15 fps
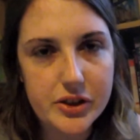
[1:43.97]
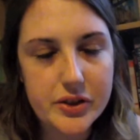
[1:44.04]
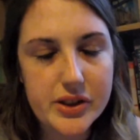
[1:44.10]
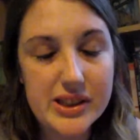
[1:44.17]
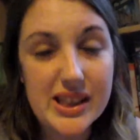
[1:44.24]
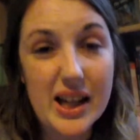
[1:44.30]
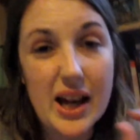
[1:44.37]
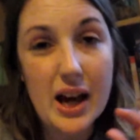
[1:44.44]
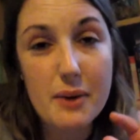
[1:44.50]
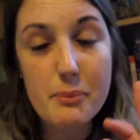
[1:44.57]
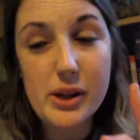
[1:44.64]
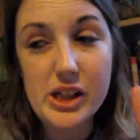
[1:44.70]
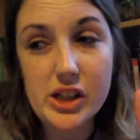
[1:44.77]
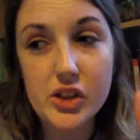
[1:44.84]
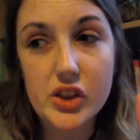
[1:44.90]
because they have
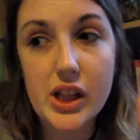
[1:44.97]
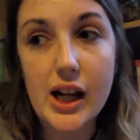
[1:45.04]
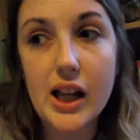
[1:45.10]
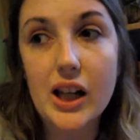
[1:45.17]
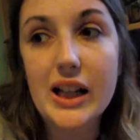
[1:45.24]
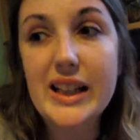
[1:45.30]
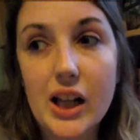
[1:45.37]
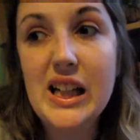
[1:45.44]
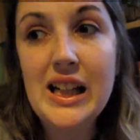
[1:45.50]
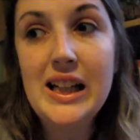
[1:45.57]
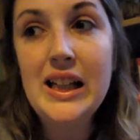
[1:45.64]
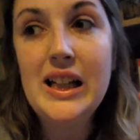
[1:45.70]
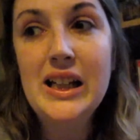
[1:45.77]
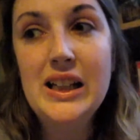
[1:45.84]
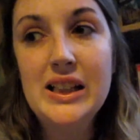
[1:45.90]
been on there like
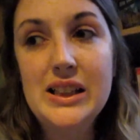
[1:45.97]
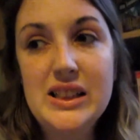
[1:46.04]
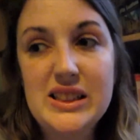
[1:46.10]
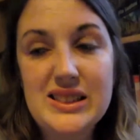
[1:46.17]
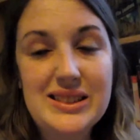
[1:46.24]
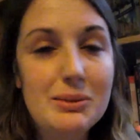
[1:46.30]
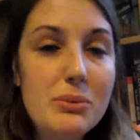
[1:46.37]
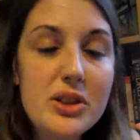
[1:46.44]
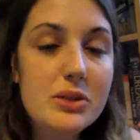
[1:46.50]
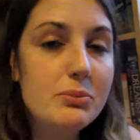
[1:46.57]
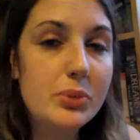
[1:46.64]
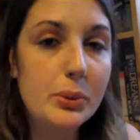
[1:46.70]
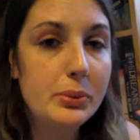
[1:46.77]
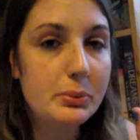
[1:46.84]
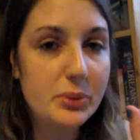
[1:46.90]
some of them
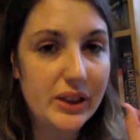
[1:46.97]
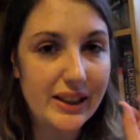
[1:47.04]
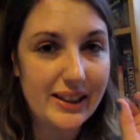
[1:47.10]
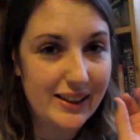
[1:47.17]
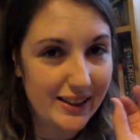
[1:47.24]
probably